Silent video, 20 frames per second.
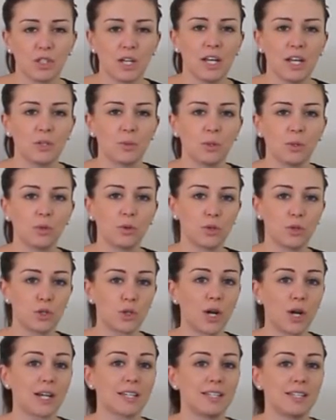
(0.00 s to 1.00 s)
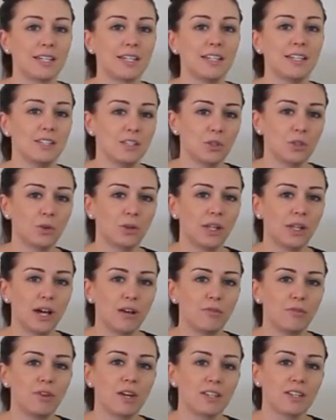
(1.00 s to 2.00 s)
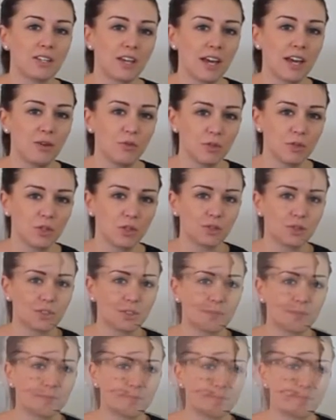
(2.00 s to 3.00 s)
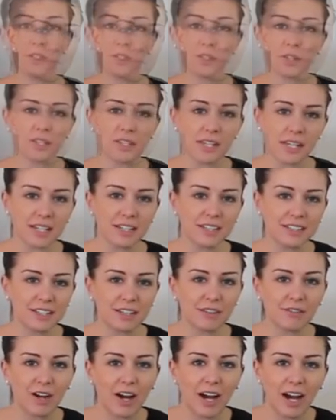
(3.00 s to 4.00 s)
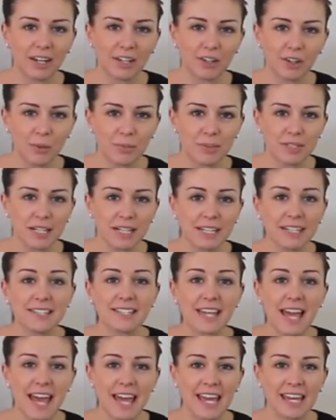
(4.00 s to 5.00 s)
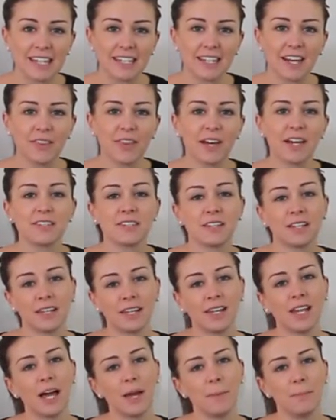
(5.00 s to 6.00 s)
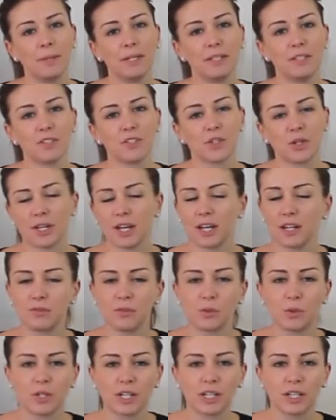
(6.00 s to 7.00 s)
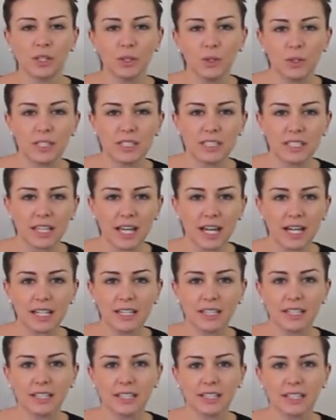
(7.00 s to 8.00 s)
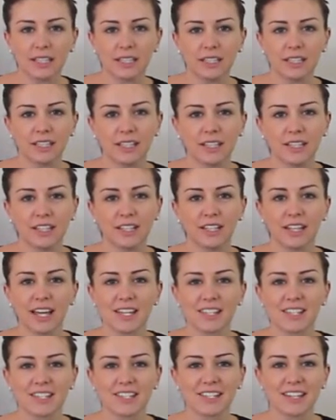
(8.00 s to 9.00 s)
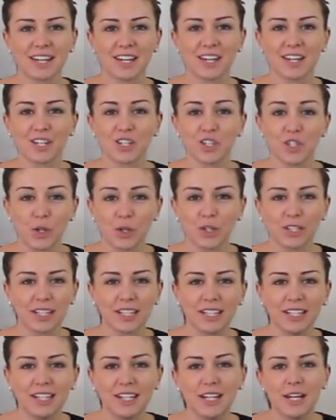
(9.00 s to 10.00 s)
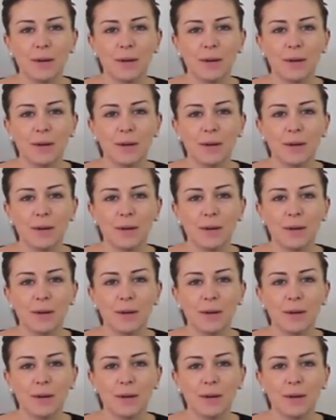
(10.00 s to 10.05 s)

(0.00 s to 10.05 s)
change what you're attracting into your life as a result. So the second of our anagram today is A, and that is alignment. So I kind of already alluded to that in the last chunk.